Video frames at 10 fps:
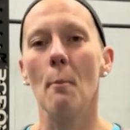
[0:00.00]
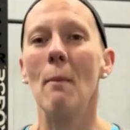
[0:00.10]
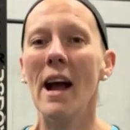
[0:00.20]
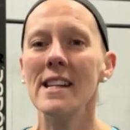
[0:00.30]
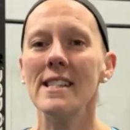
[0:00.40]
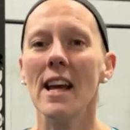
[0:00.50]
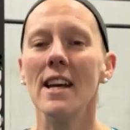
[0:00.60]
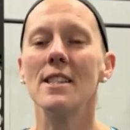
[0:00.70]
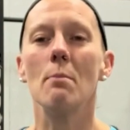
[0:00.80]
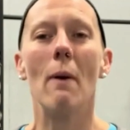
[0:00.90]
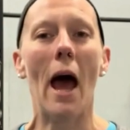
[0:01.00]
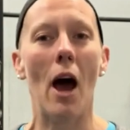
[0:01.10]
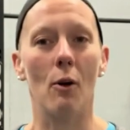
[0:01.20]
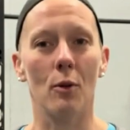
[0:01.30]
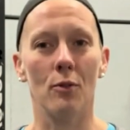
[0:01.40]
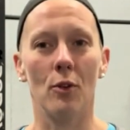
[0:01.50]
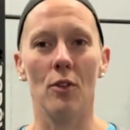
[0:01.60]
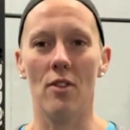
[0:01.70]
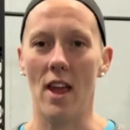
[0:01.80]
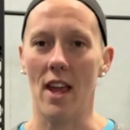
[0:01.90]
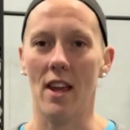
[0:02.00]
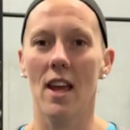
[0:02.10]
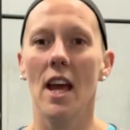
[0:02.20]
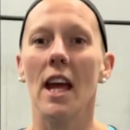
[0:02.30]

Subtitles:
Mindset is a powerful thing,